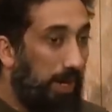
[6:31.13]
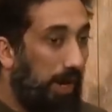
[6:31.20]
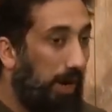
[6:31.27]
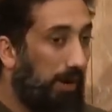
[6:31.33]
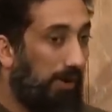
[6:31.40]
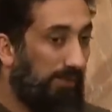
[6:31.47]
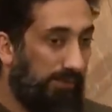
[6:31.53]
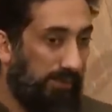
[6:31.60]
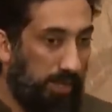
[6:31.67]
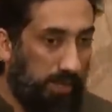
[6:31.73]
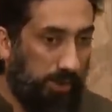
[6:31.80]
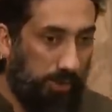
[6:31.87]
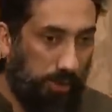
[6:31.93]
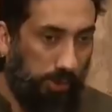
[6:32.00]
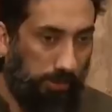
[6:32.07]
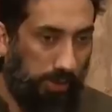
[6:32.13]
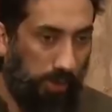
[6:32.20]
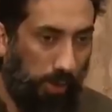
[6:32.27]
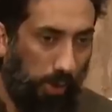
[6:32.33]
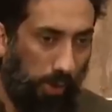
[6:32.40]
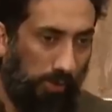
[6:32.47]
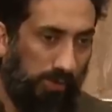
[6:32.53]
Our fear should be
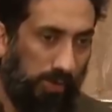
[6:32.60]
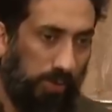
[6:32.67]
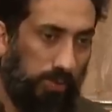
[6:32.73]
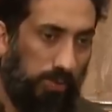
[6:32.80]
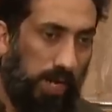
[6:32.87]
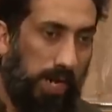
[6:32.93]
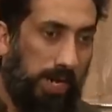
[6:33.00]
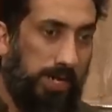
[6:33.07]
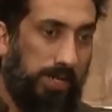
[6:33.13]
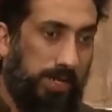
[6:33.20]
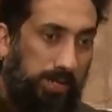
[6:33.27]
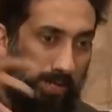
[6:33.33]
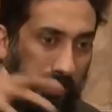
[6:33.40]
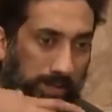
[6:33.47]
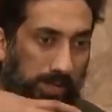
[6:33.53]
overrun